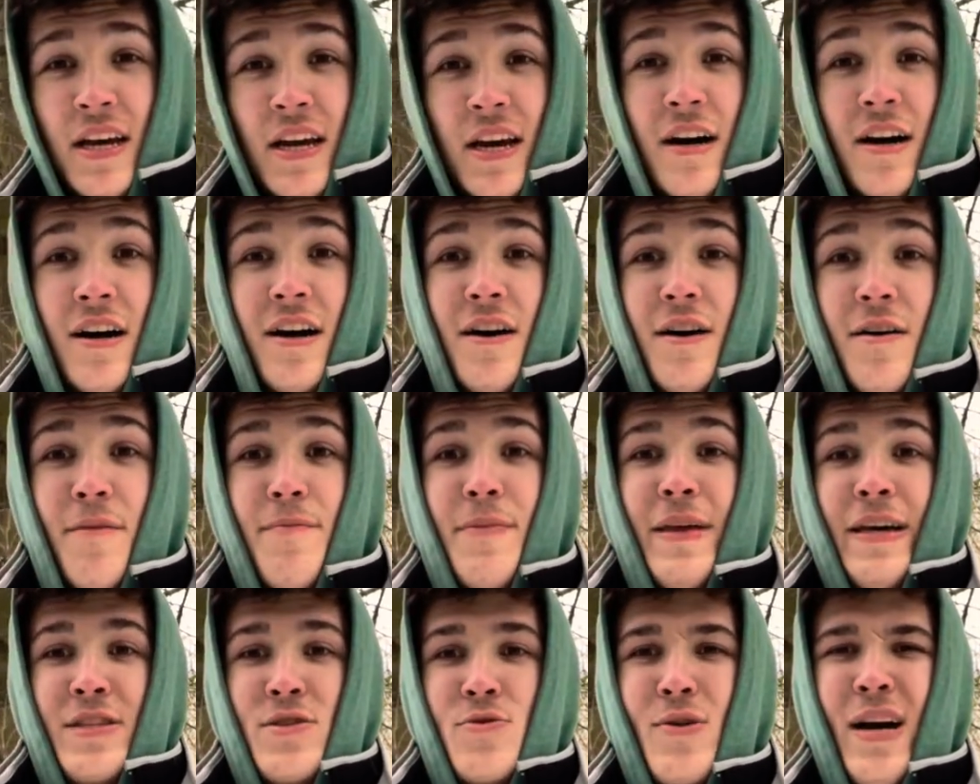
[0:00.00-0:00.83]
Um,
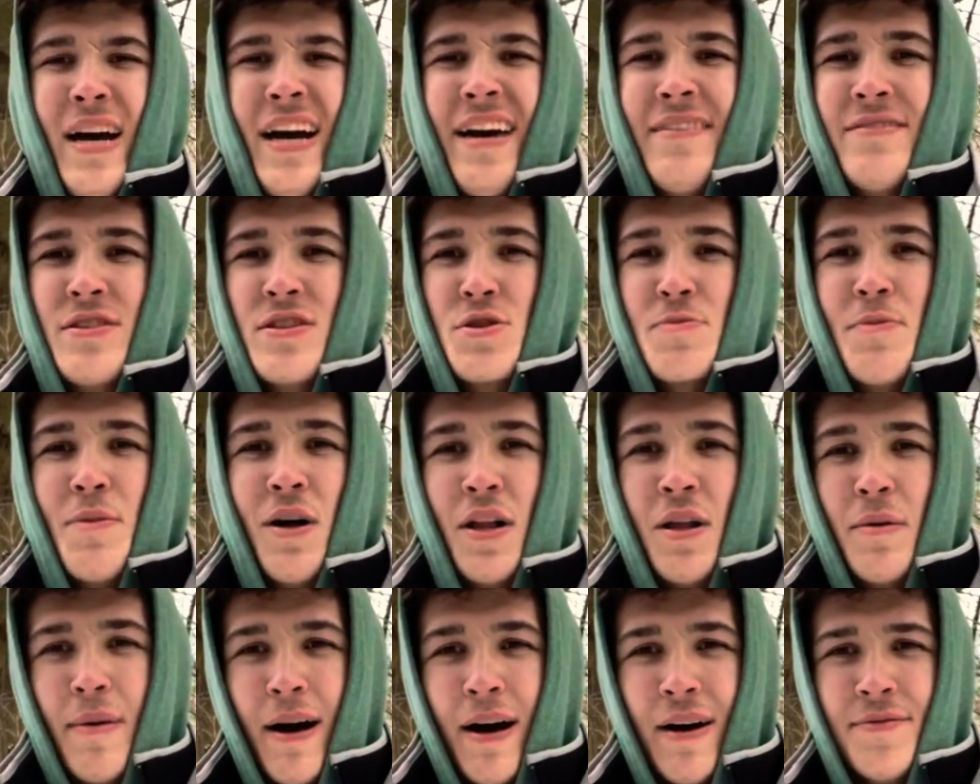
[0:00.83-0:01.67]
that's why I have a
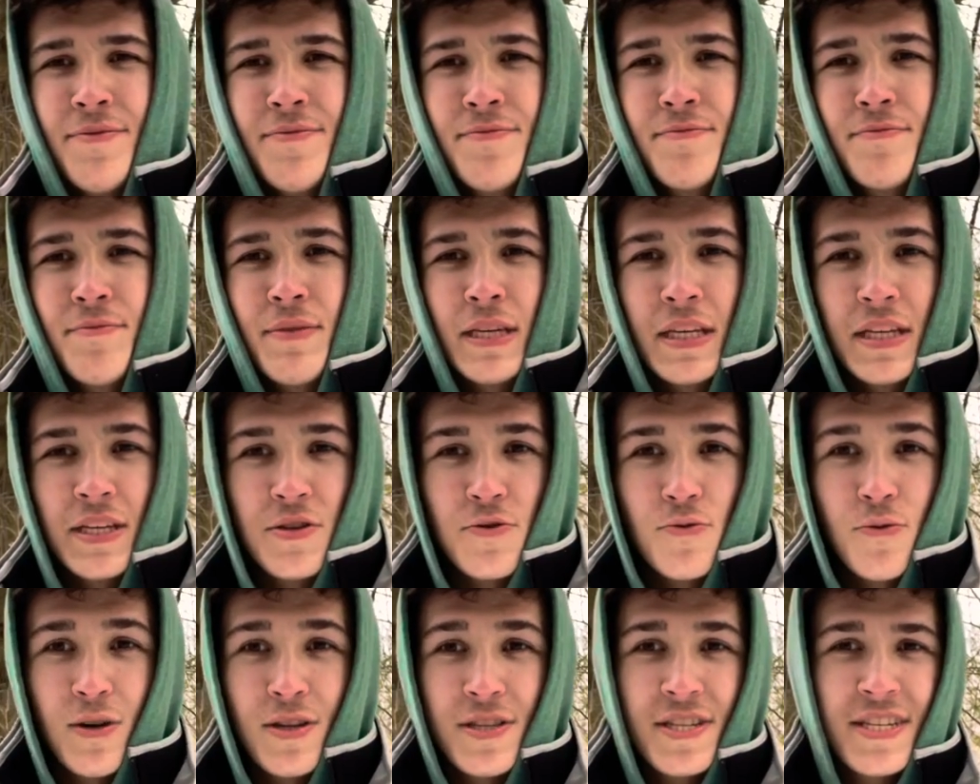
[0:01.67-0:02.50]
small amount, because
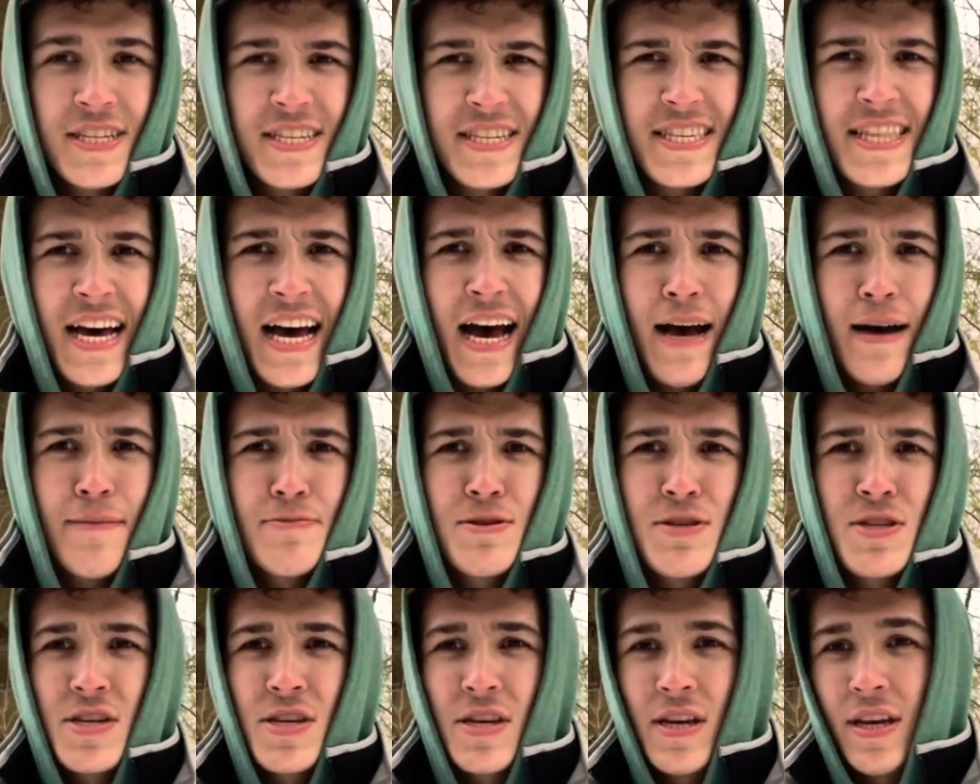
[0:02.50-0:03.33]
once it
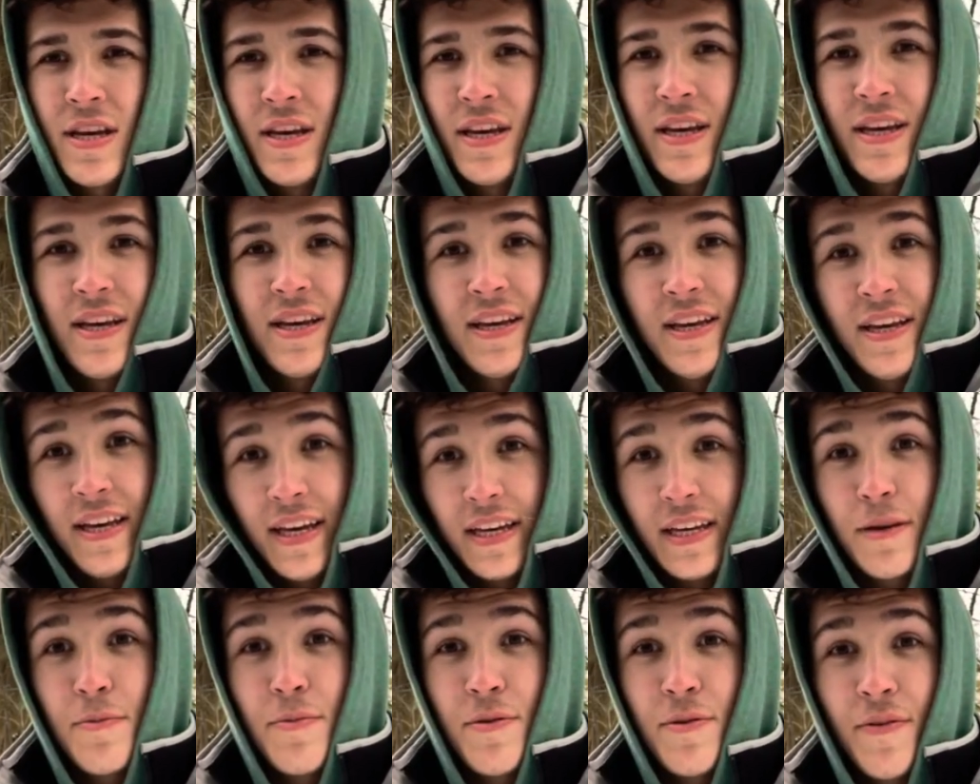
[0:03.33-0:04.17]
stops,
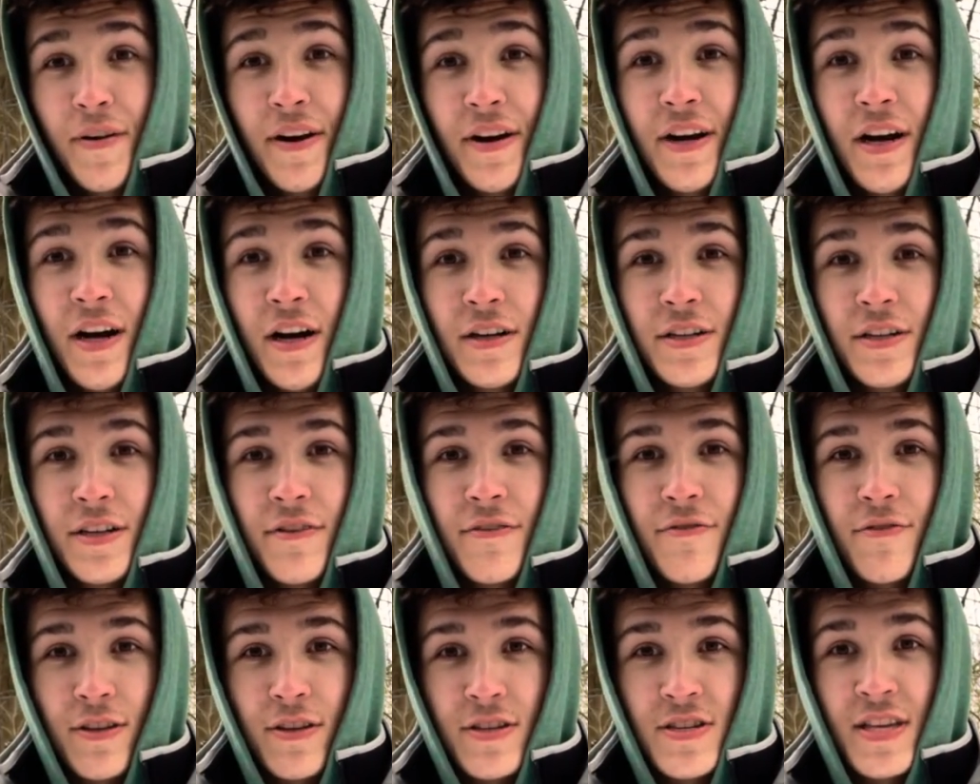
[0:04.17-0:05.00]
it could be very ugly
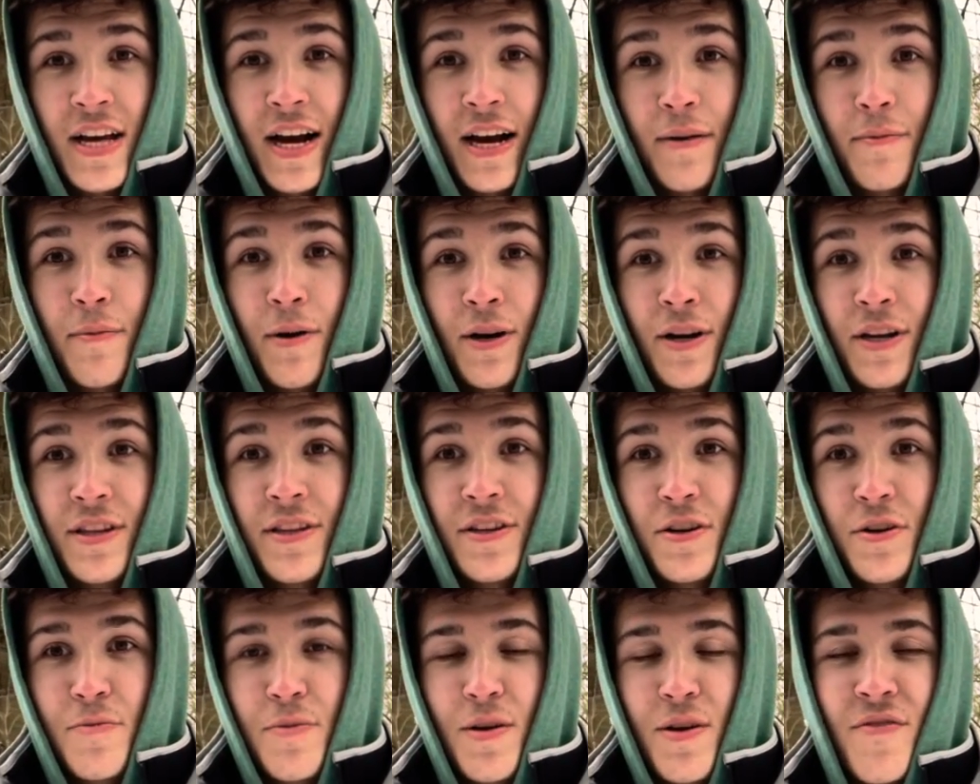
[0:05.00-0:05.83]
for the stock market.
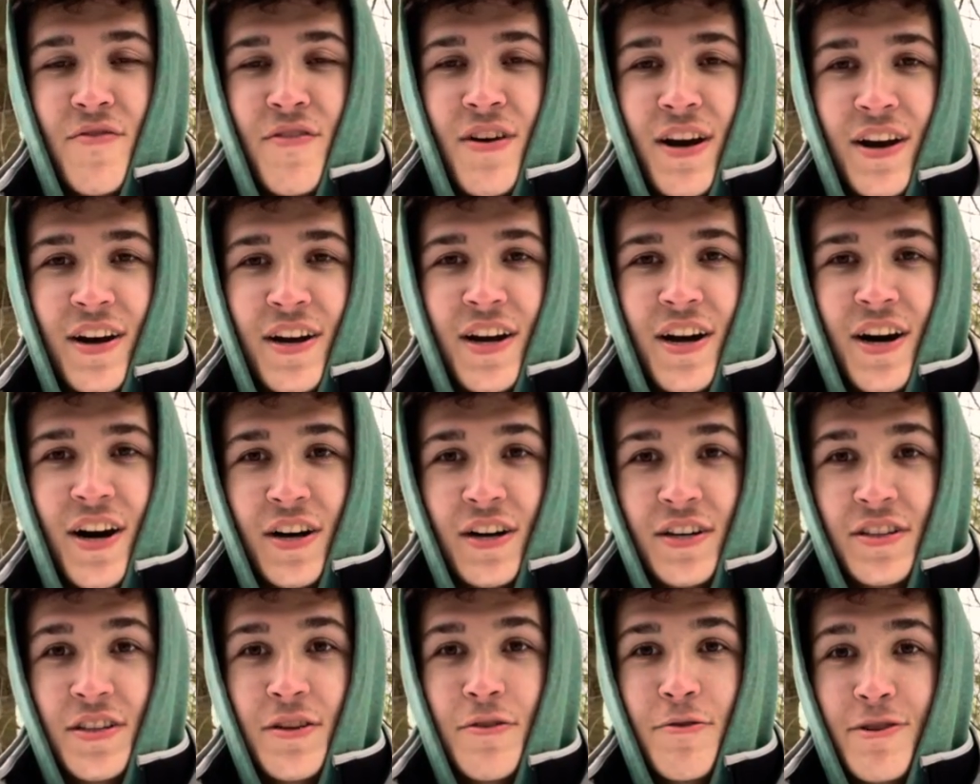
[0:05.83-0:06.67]
There could be a very
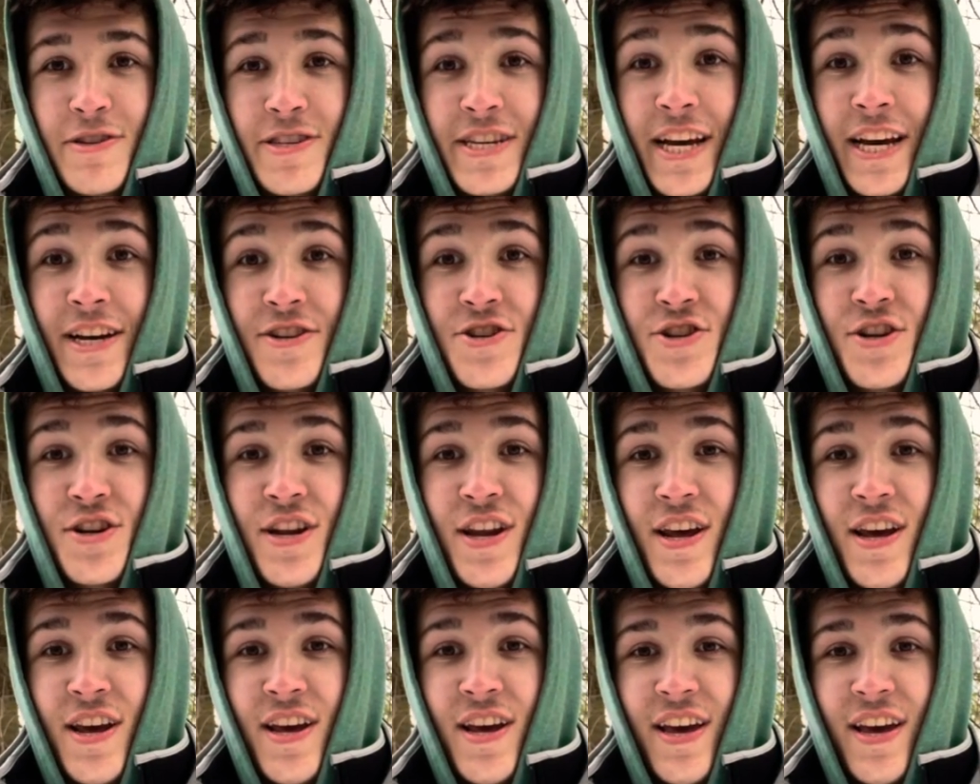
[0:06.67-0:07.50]
ugly recession,
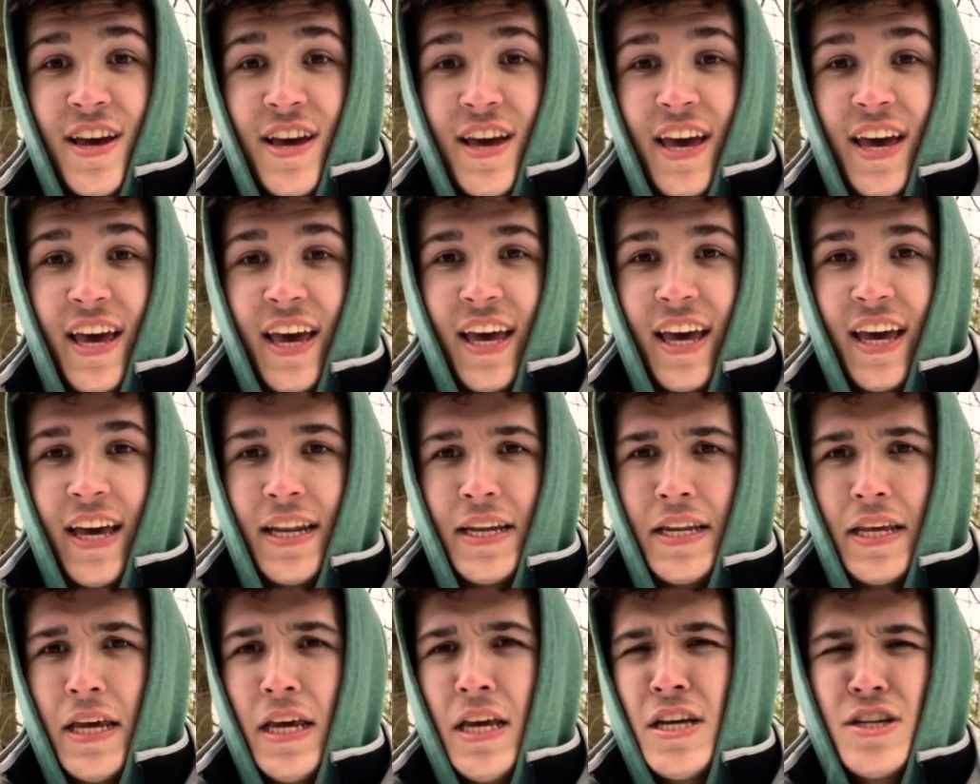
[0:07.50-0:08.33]

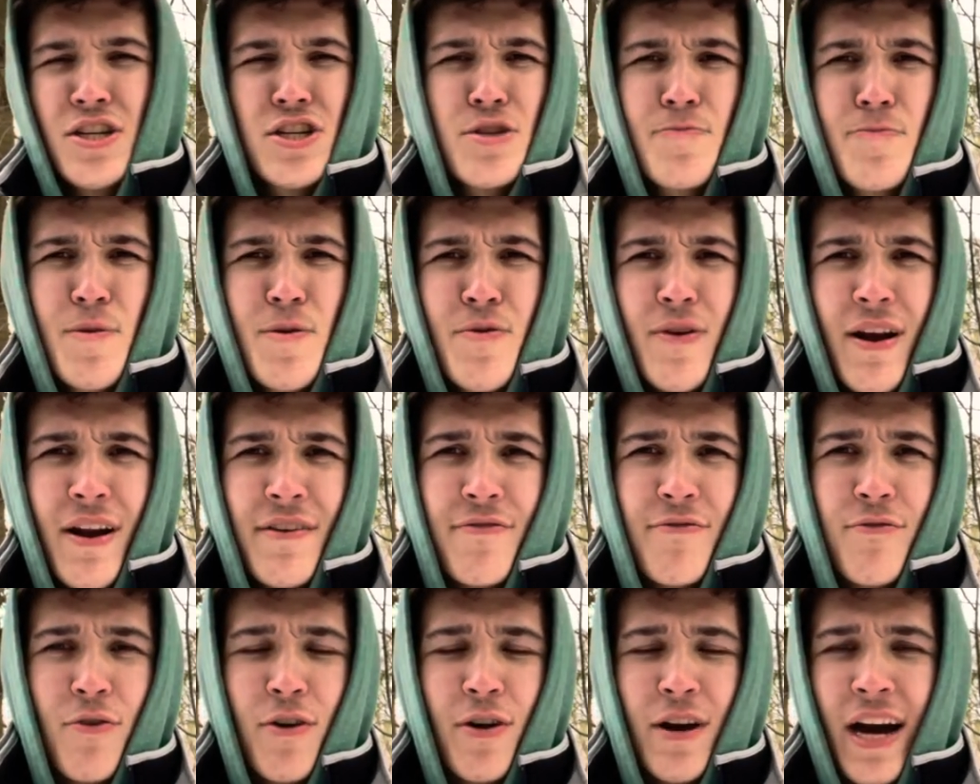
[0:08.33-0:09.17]
and just be ready
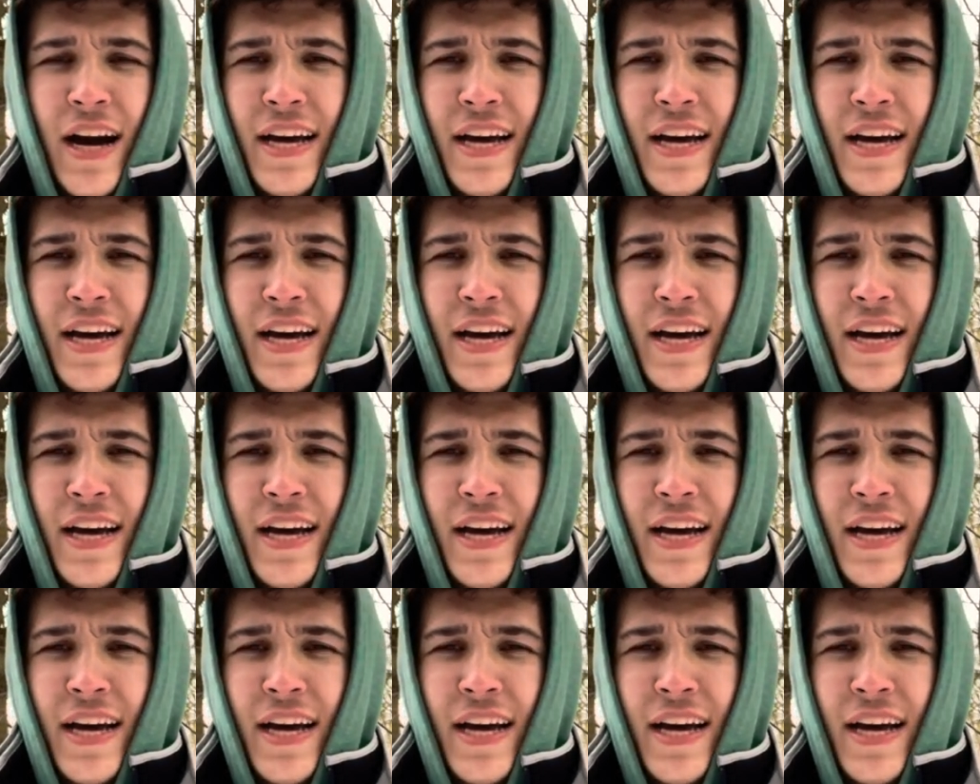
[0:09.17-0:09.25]
for it.